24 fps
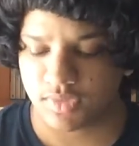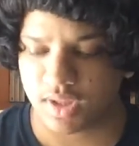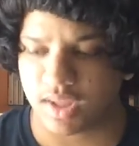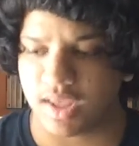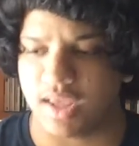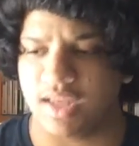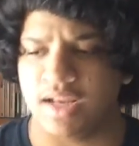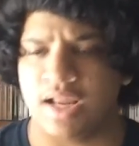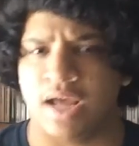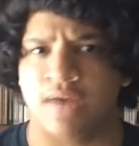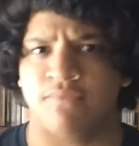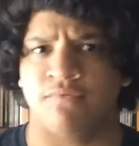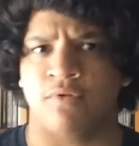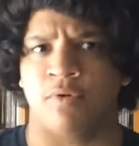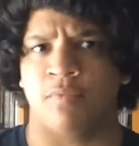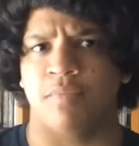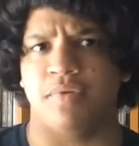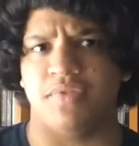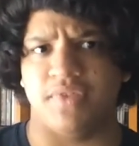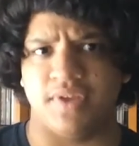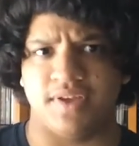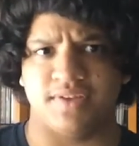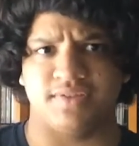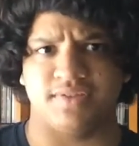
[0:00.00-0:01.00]
And now for
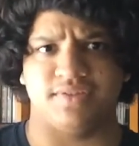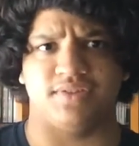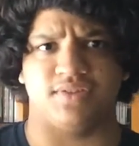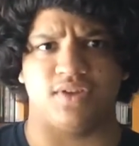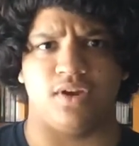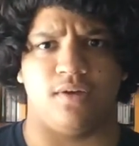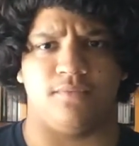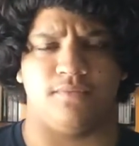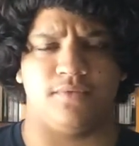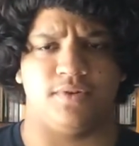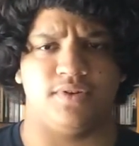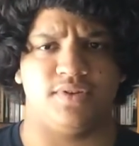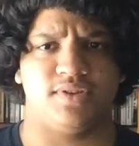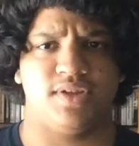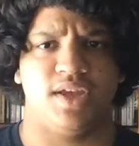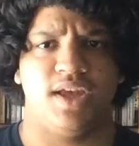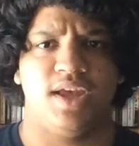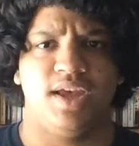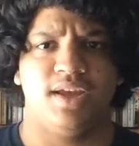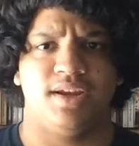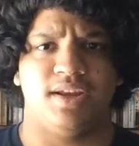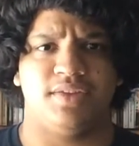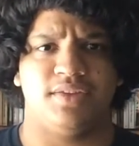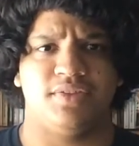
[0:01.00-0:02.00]
Bethesda's conference.
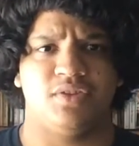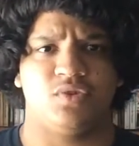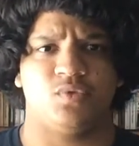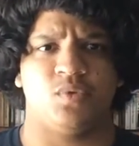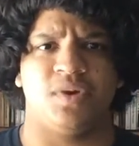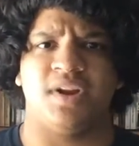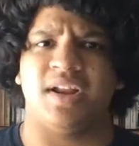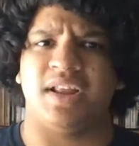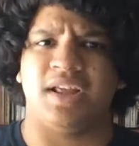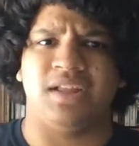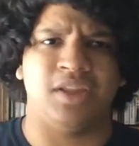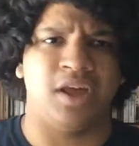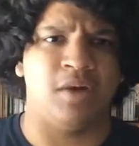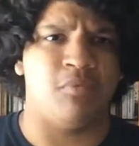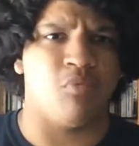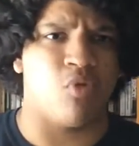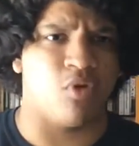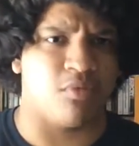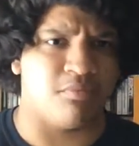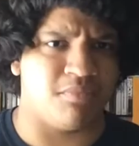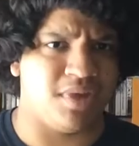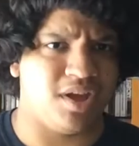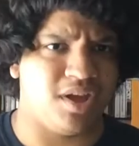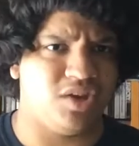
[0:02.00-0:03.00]
Now this one had a lot
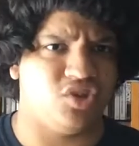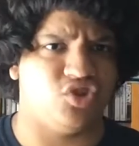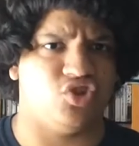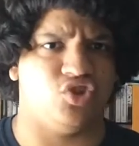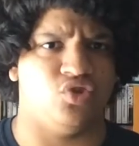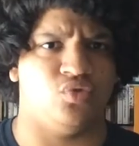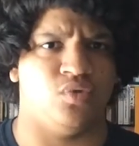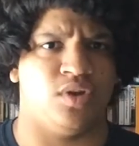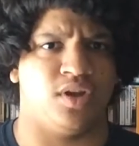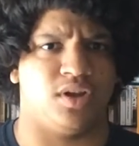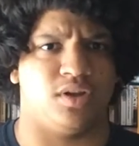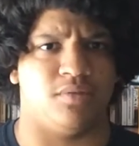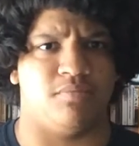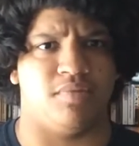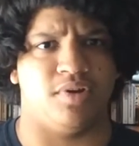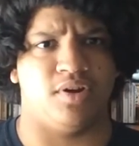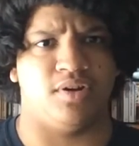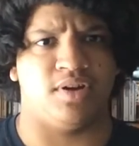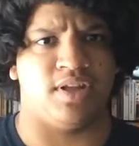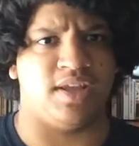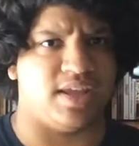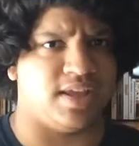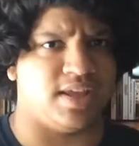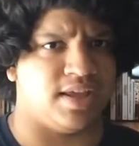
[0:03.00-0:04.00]
more meat to it
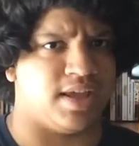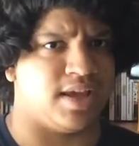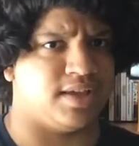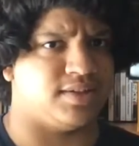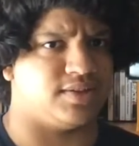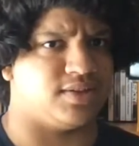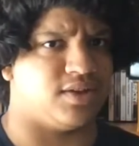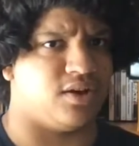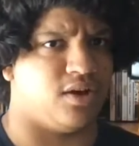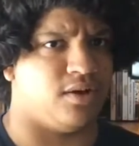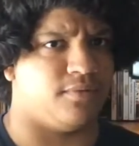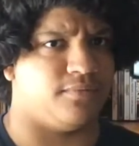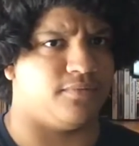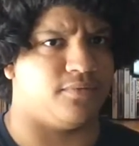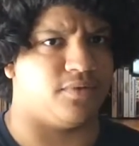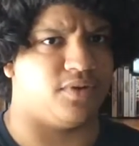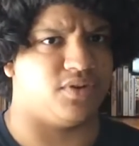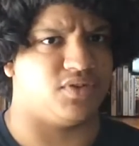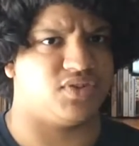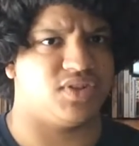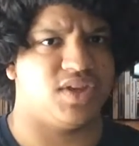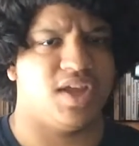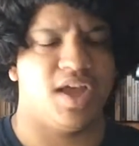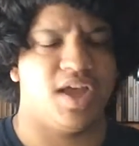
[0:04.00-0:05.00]
compared to EA's
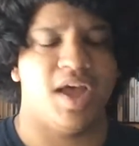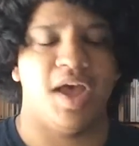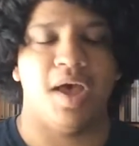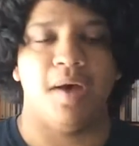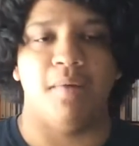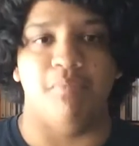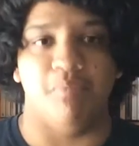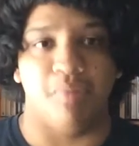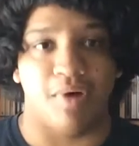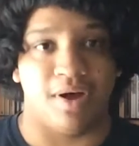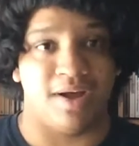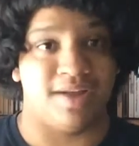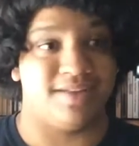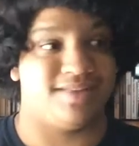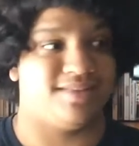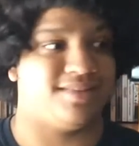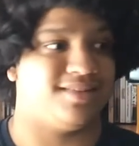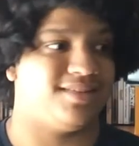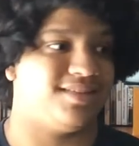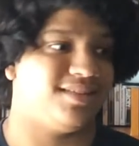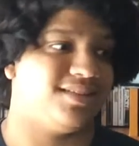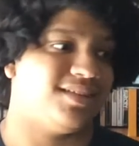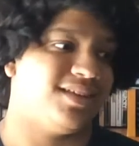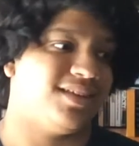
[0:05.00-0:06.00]
conference,
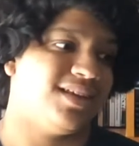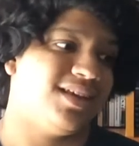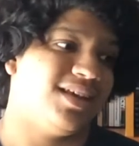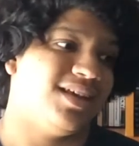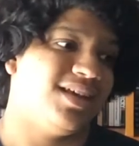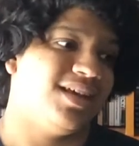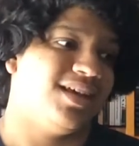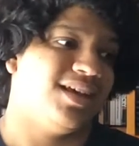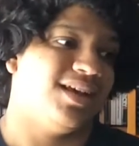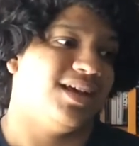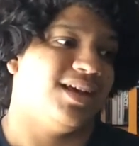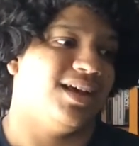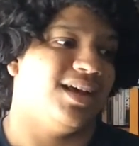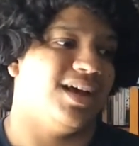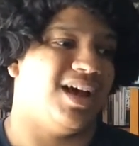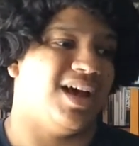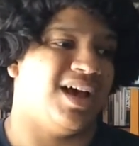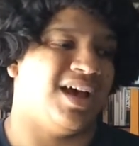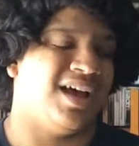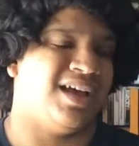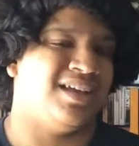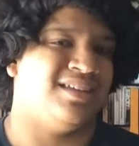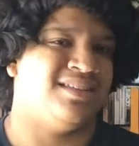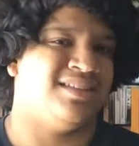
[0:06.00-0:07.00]
but
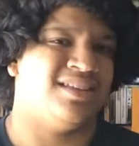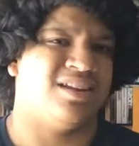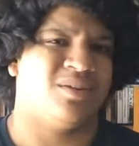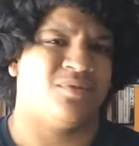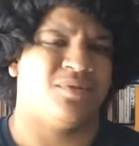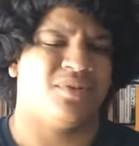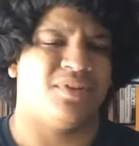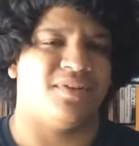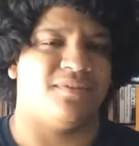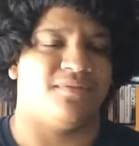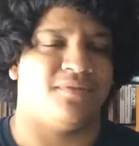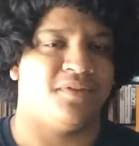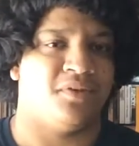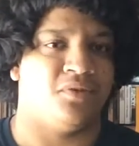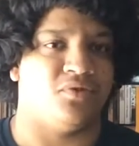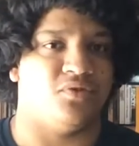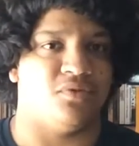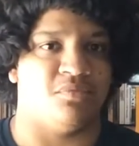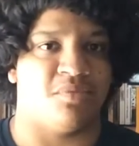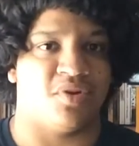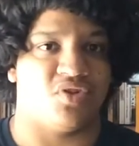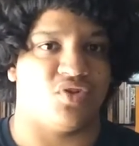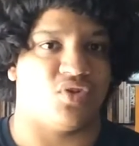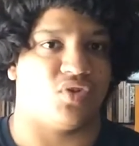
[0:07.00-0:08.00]
I didn't really feel
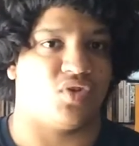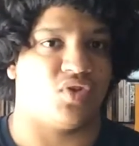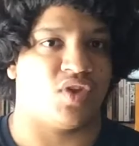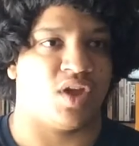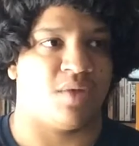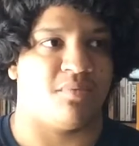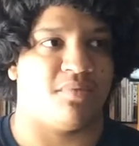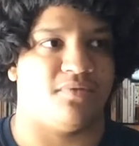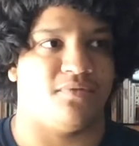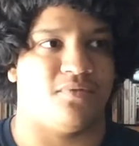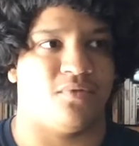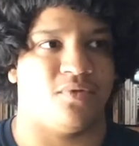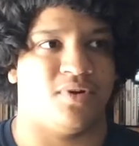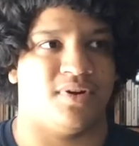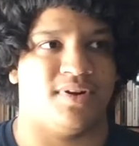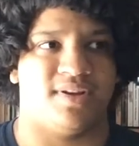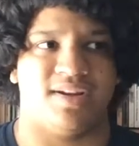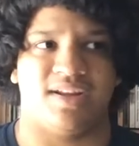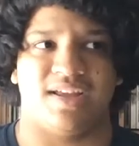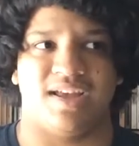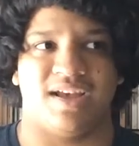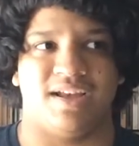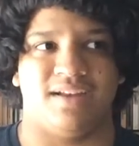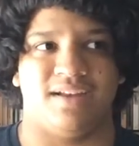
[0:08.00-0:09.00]
too much excitement for it,
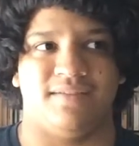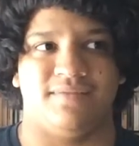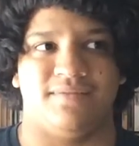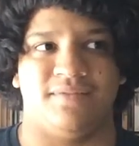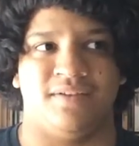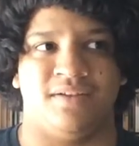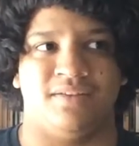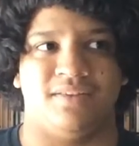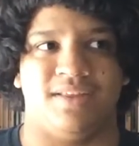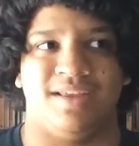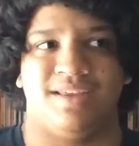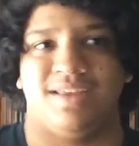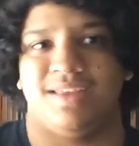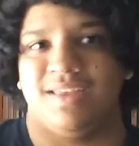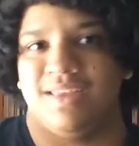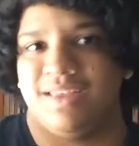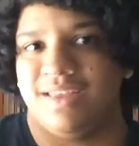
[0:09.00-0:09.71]
and it kind of felt like,